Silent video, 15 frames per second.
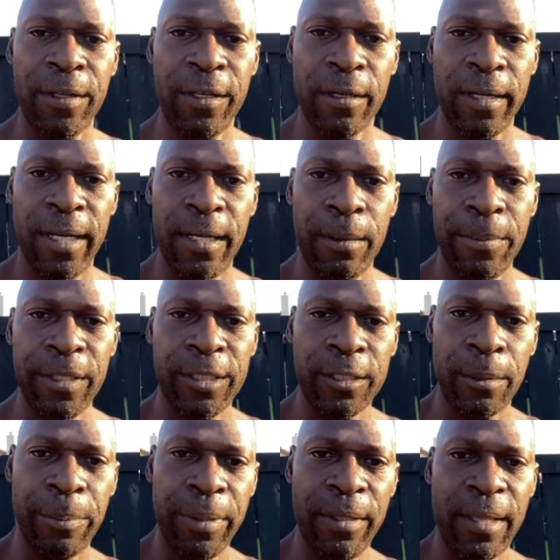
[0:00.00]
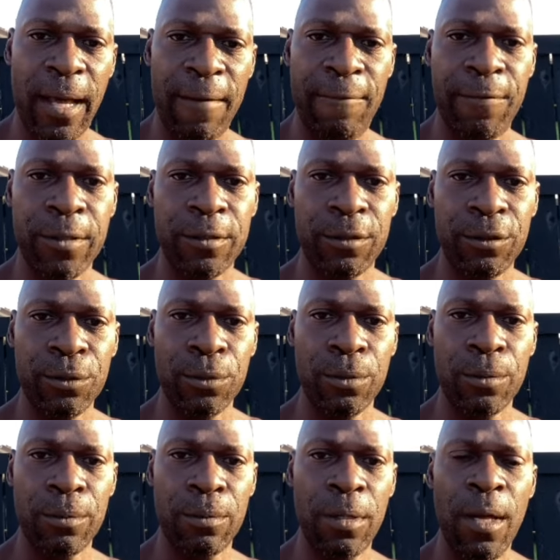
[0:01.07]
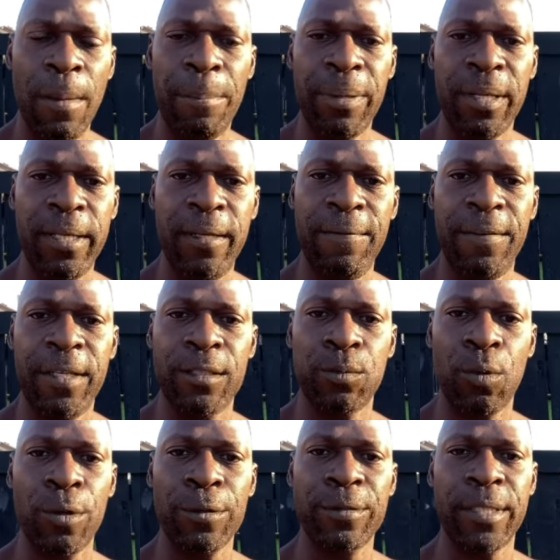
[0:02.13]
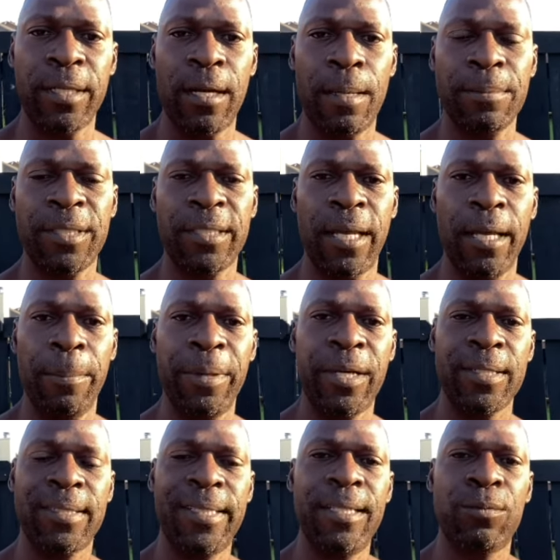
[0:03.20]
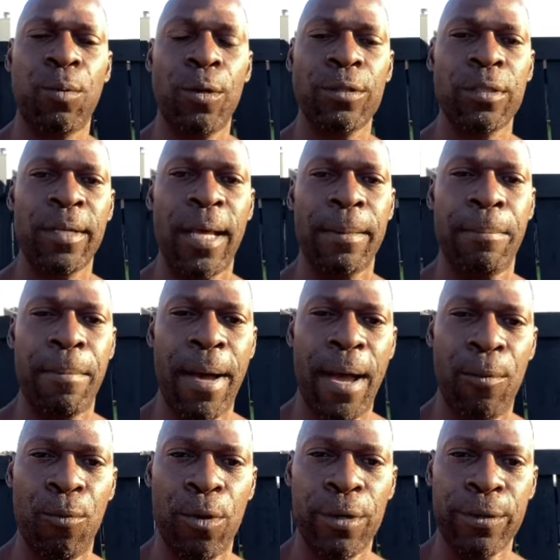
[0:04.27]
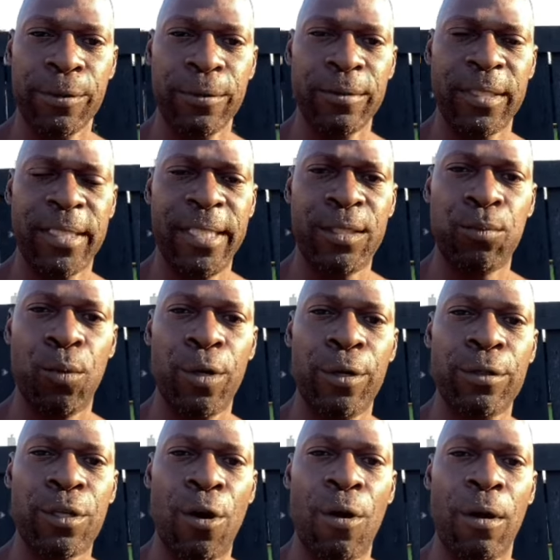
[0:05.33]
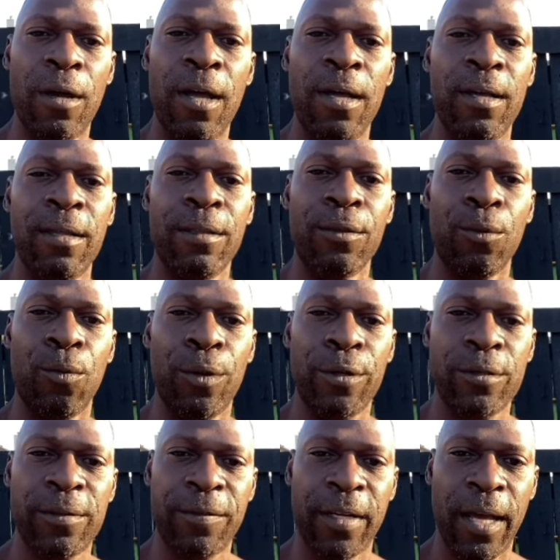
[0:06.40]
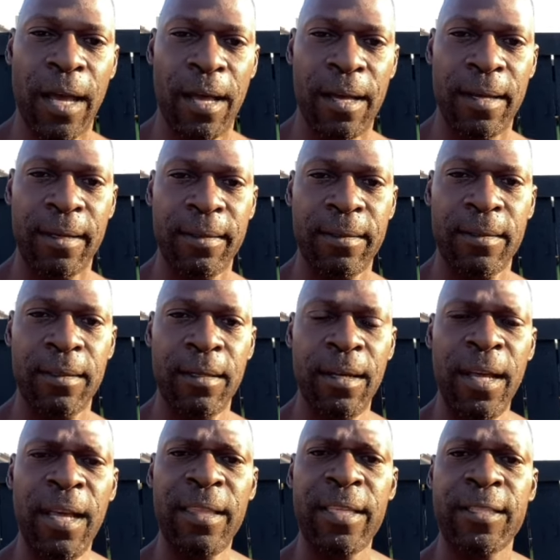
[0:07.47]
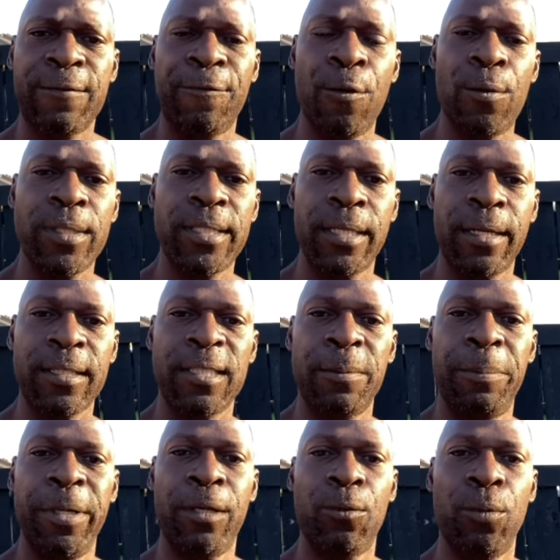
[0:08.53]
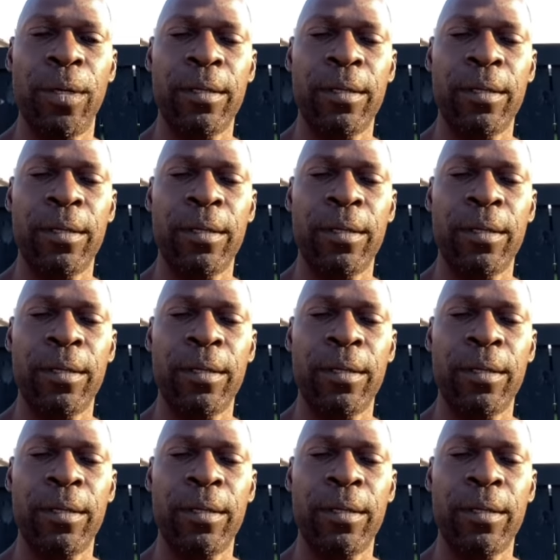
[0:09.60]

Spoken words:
and your enemy shall be thy footstool. Believe these words that I'm saying because these words are not my words. These words are the words of God. This voice that I speak